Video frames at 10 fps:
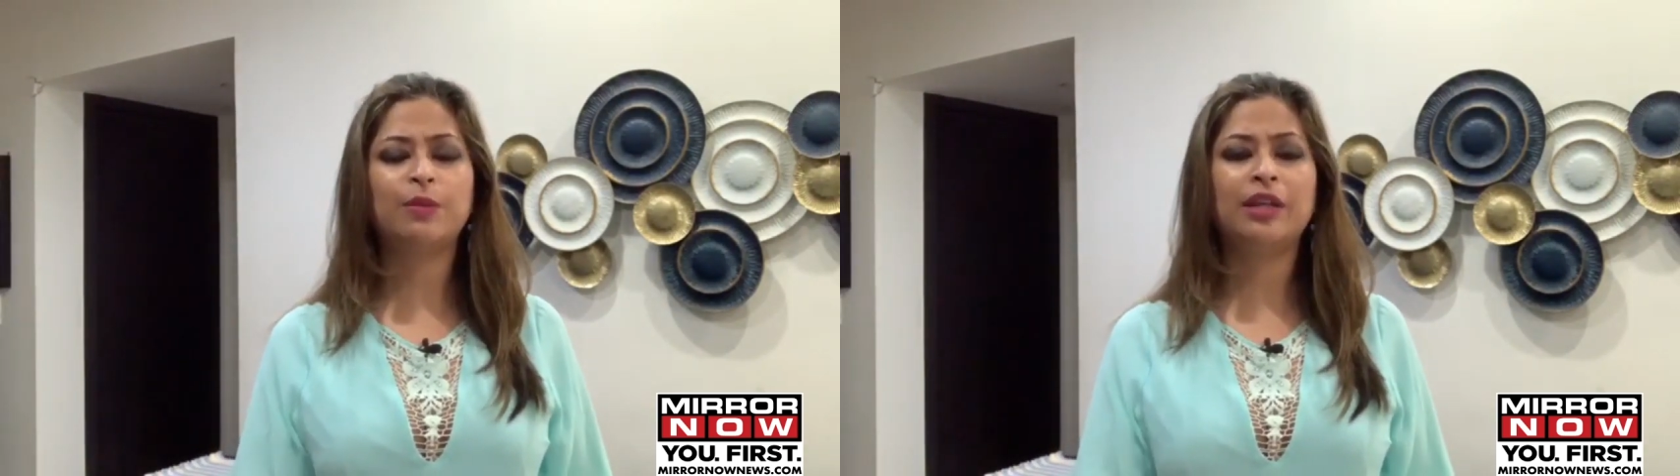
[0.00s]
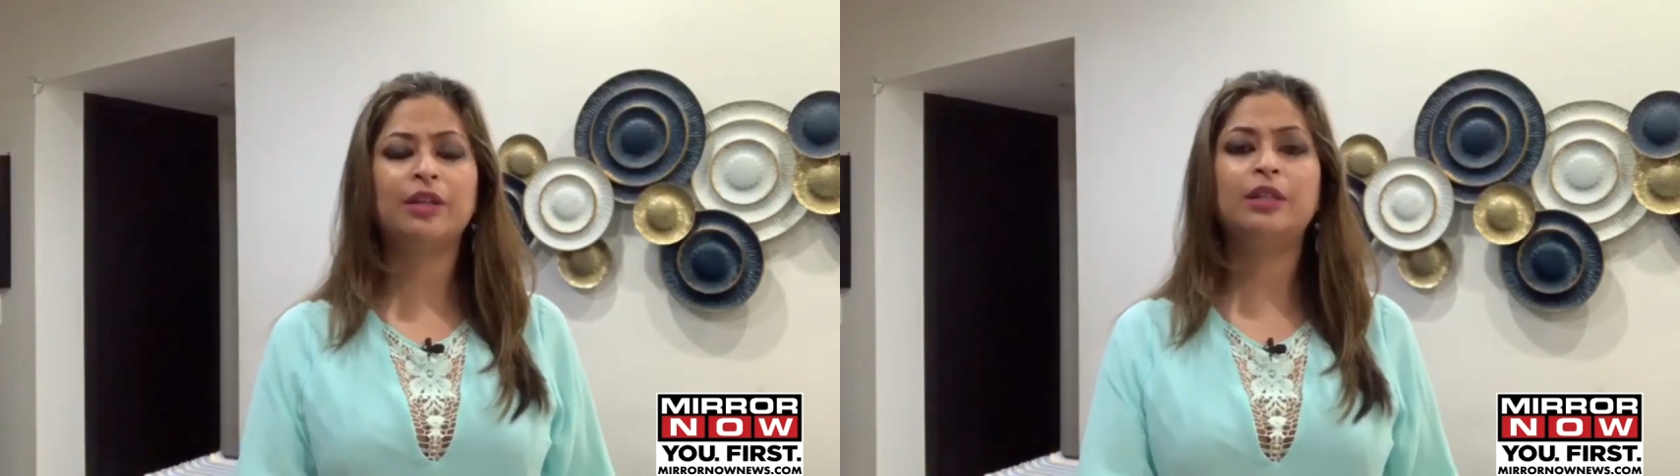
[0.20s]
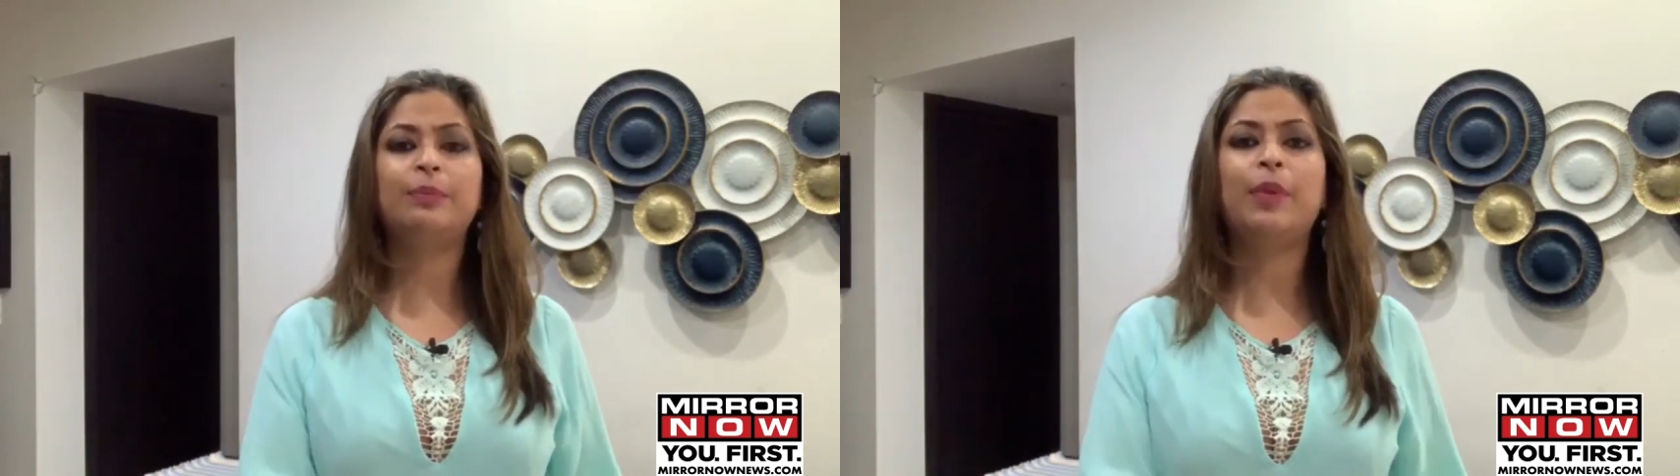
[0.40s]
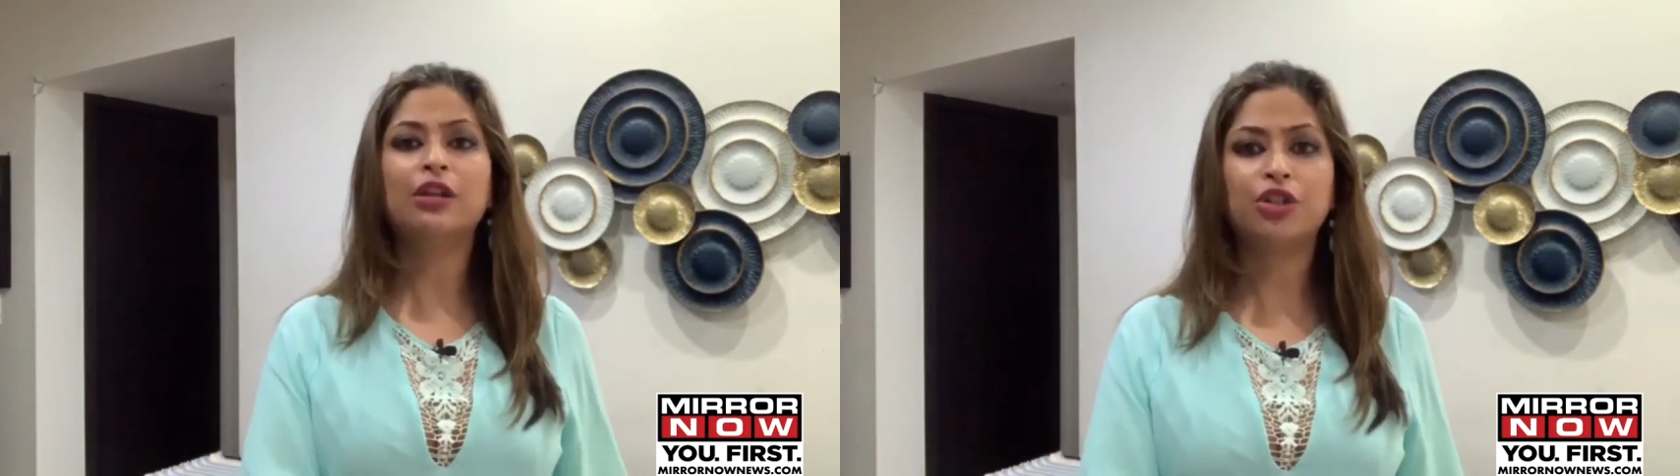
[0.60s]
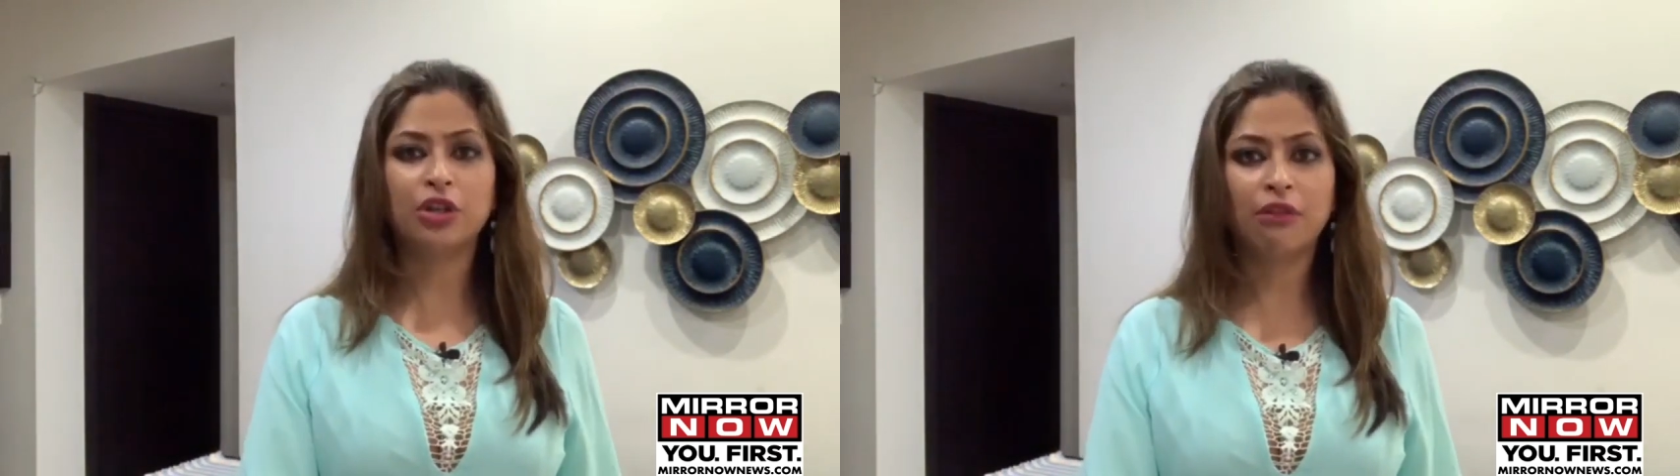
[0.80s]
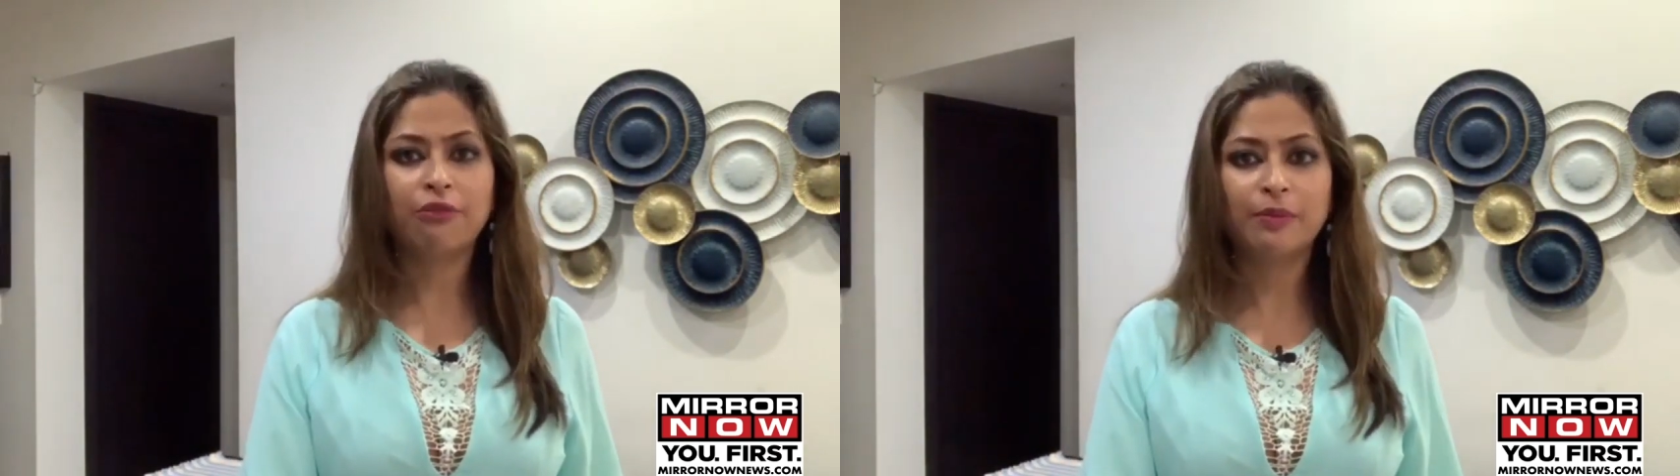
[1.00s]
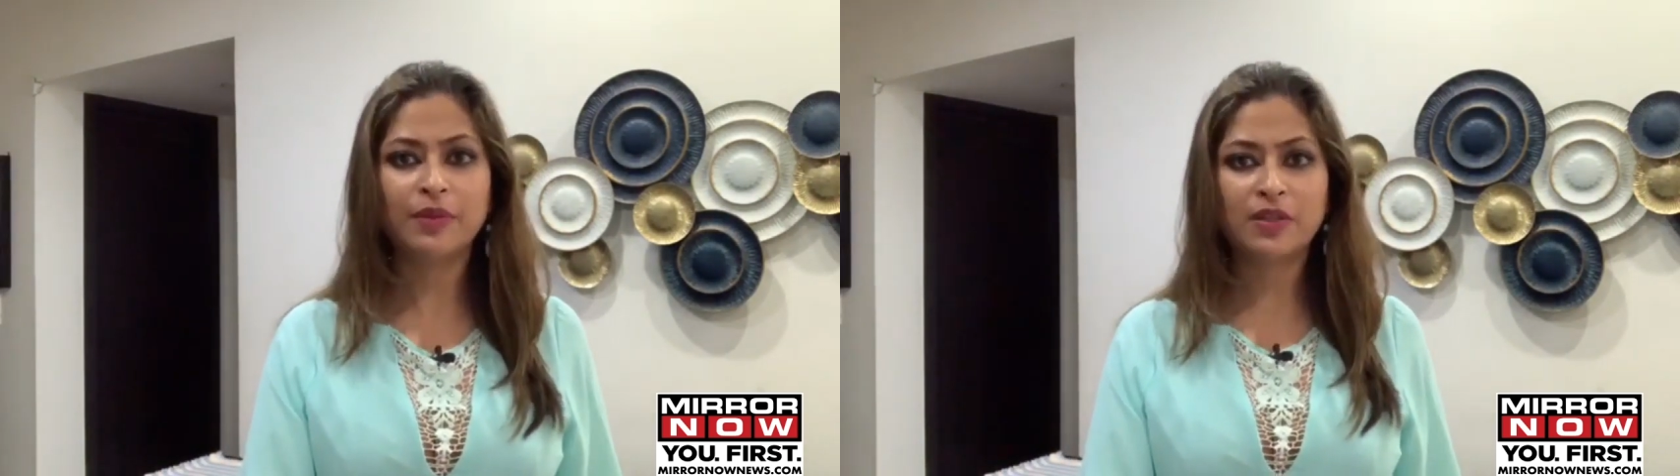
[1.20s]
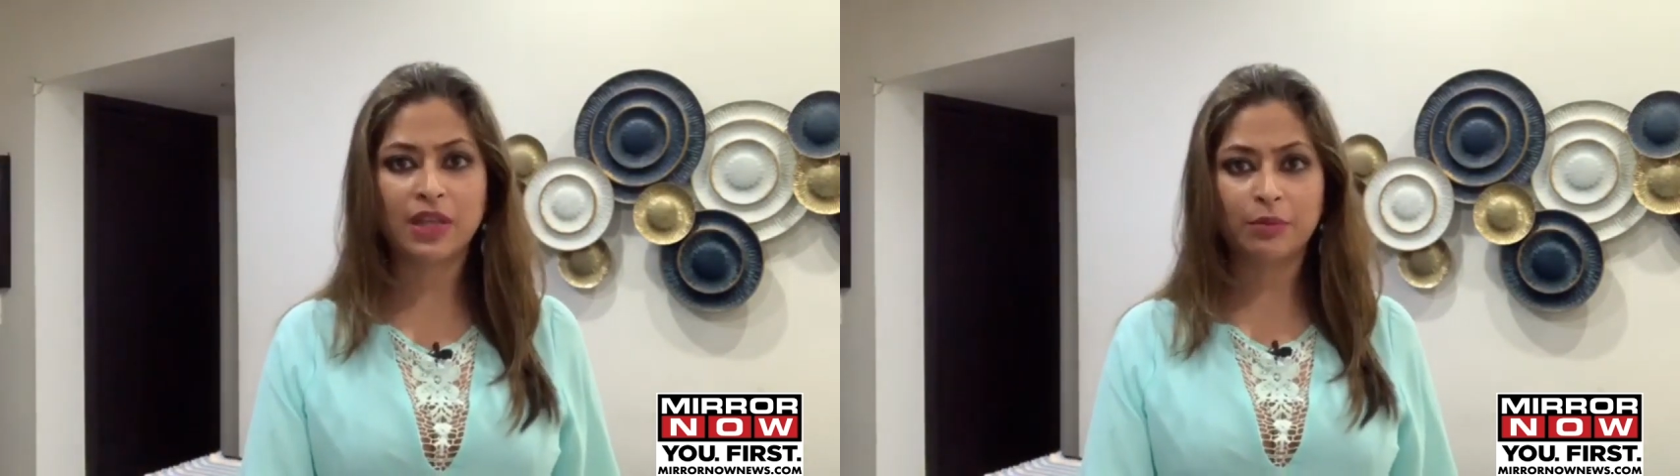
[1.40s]
made a departure from
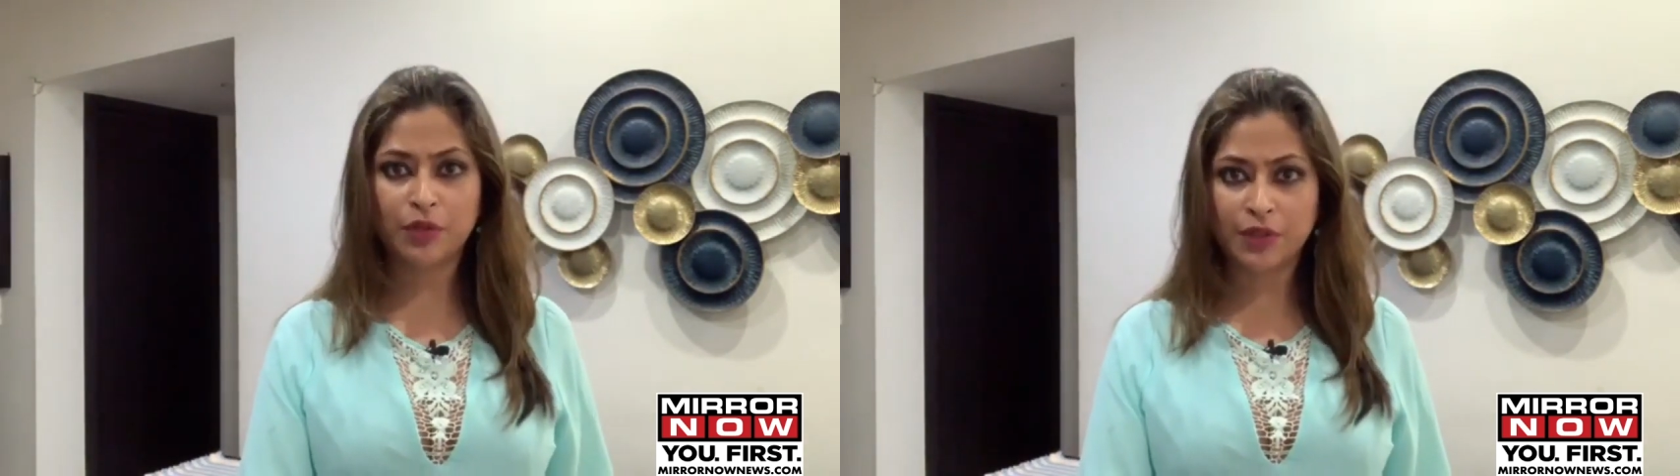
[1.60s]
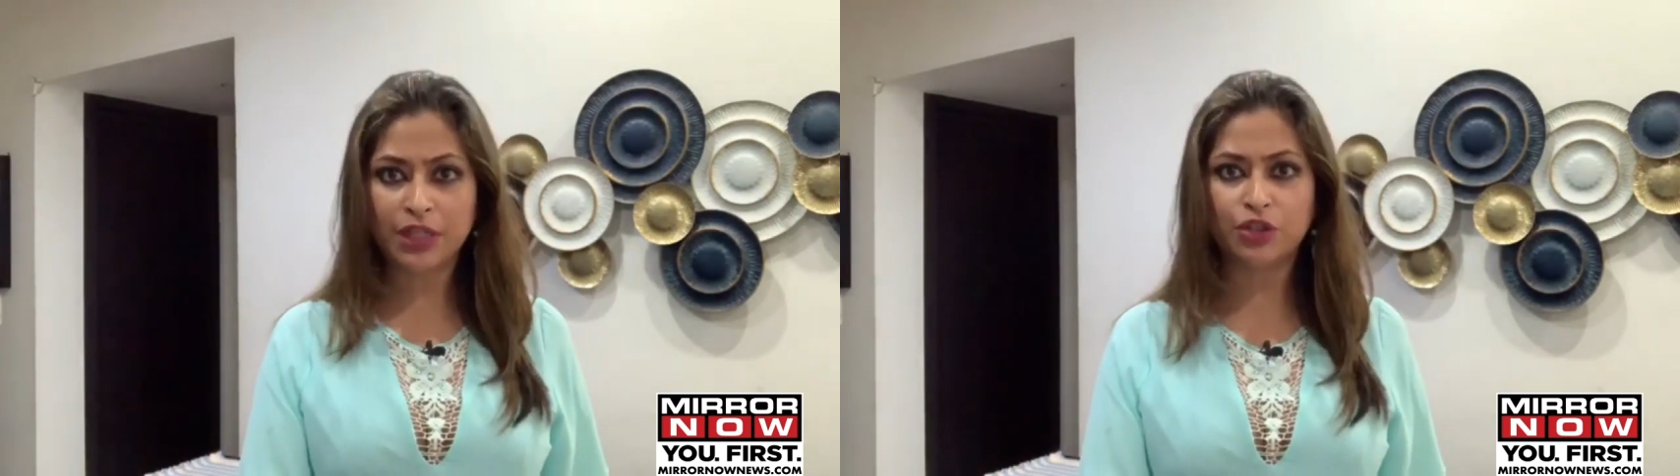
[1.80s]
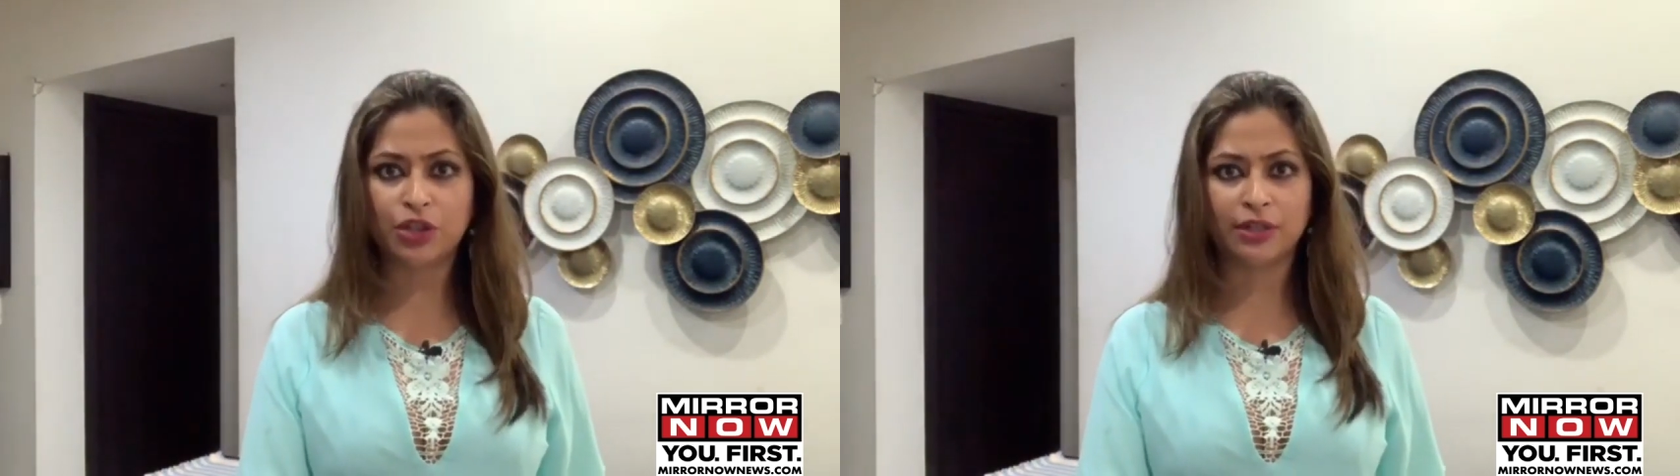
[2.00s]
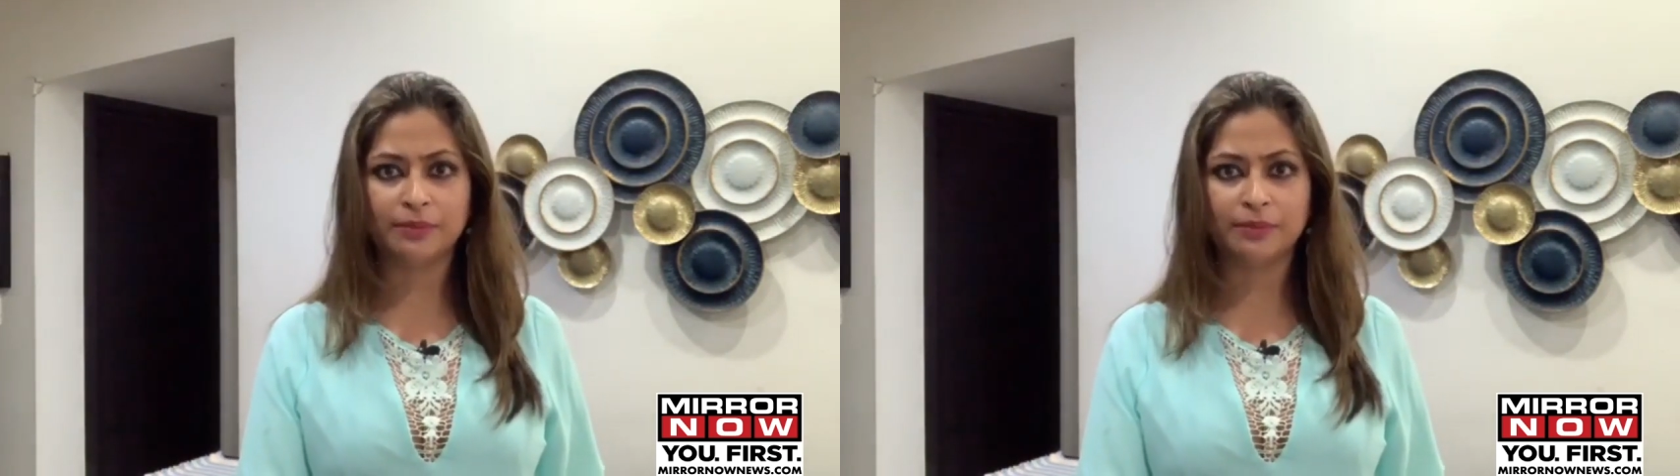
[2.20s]
the set procedure?